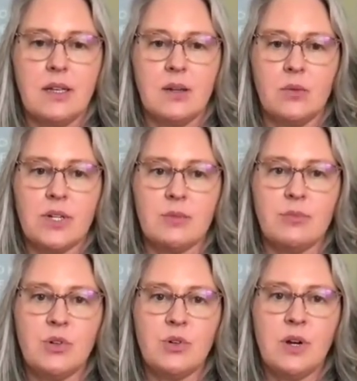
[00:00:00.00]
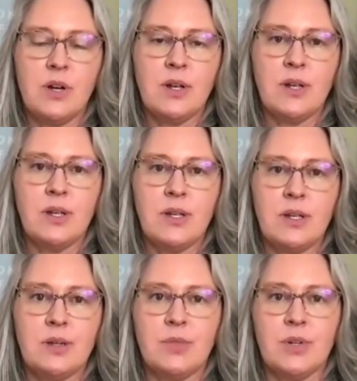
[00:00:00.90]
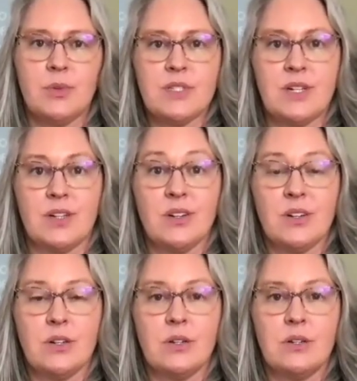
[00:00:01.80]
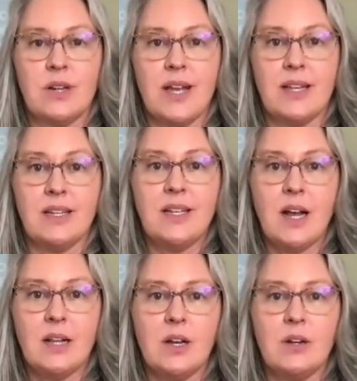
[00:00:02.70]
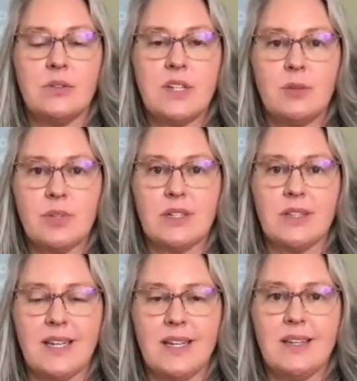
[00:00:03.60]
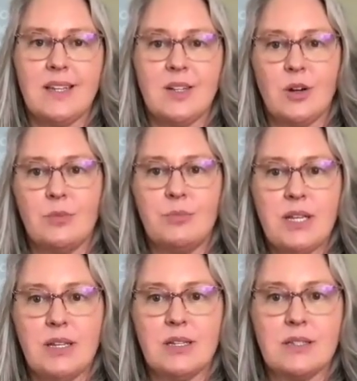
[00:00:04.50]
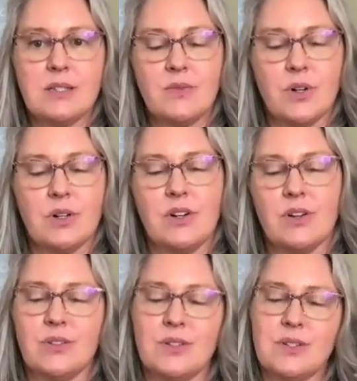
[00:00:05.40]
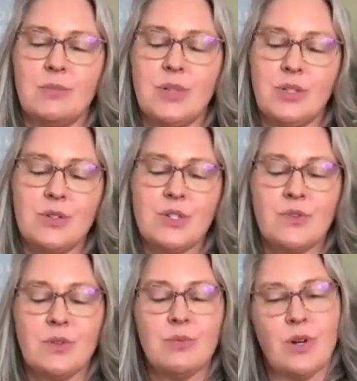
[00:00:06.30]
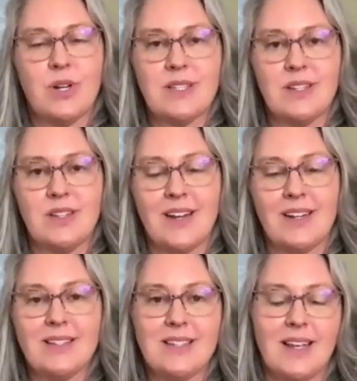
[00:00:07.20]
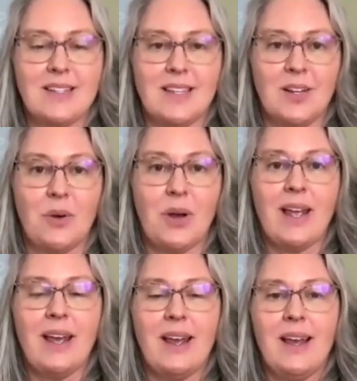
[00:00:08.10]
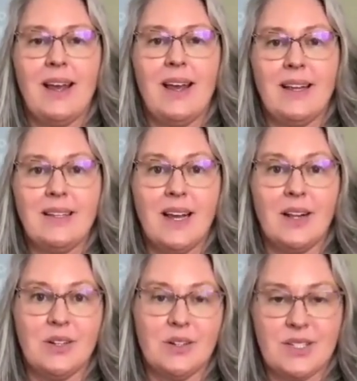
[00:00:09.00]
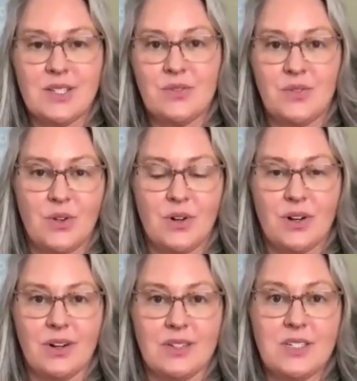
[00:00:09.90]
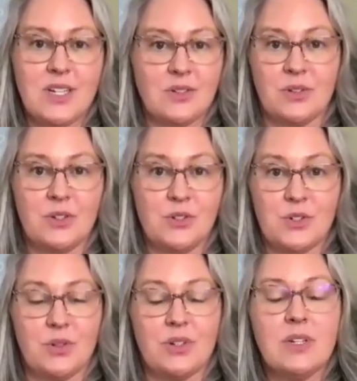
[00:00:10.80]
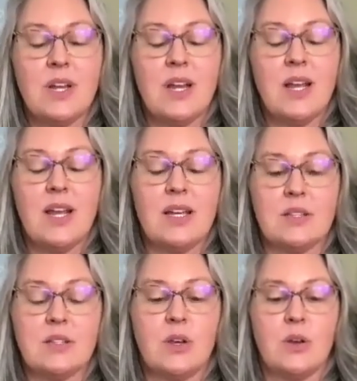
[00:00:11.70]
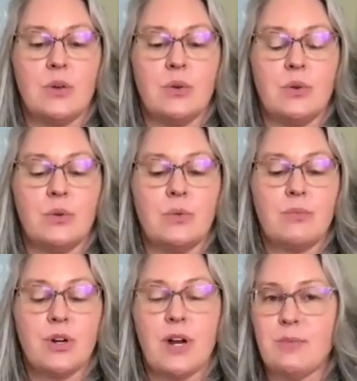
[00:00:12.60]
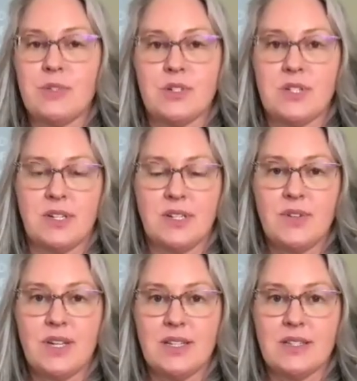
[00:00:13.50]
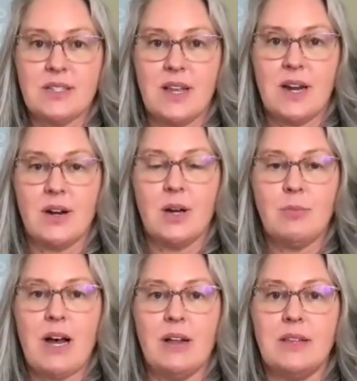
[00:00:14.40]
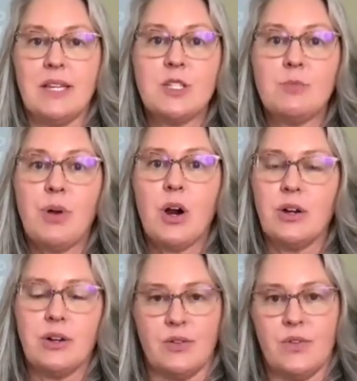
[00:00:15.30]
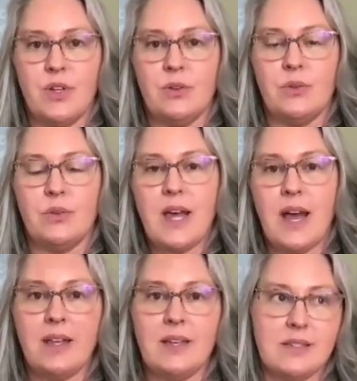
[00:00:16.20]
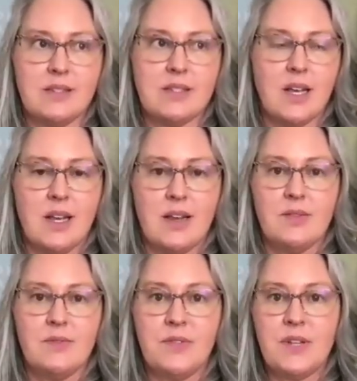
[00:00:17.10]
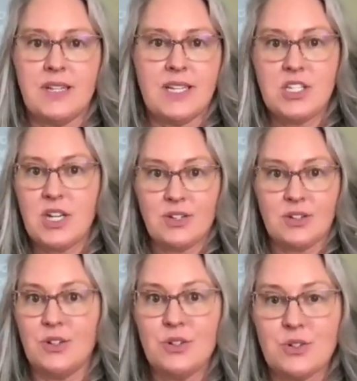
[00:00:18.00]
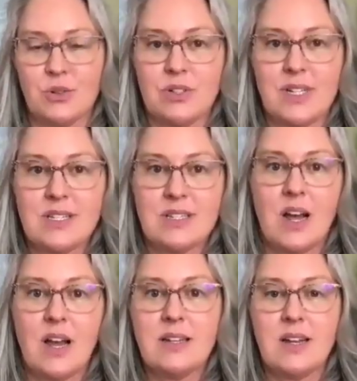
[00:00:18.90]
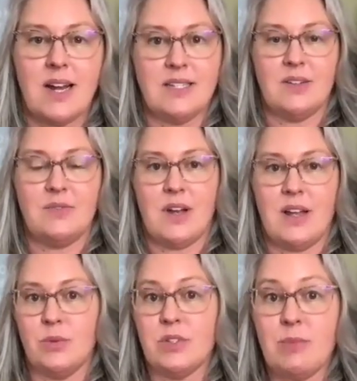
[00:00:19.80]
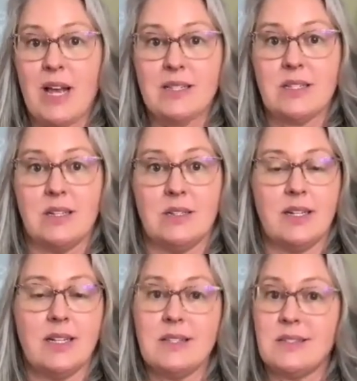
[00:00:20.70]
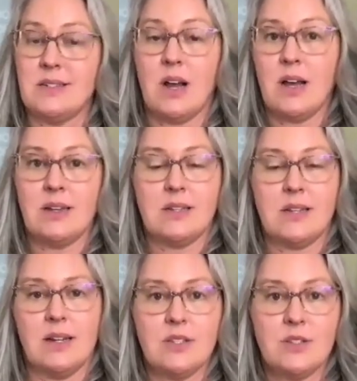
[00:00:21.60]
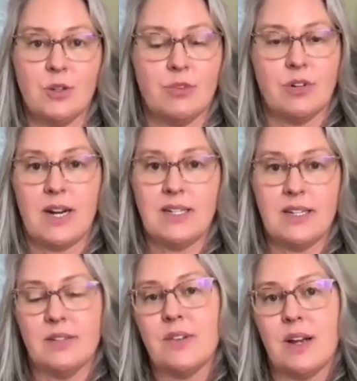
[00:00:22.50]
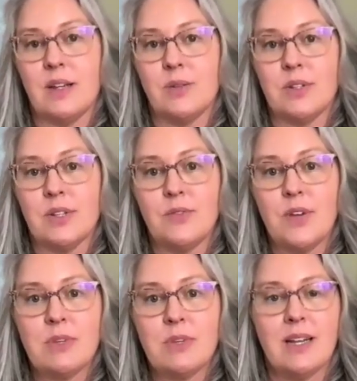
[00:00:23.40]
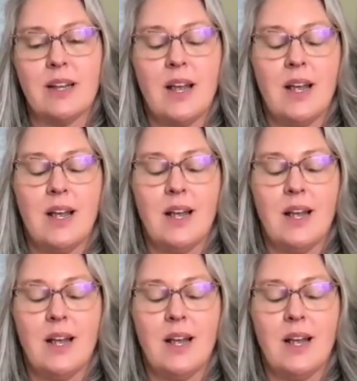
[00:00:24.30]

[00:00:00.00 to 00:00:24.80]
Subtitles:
it was a boy, but was it a girl? And yellow, typically, pink is for girls and blue is for boys in the United States anyway. And yellow is for gender neutral. And so perhaps there's significance there about this part of you that is feeling gender neutral. It's not identifying with the masculine, it's not super identifying with the feminine.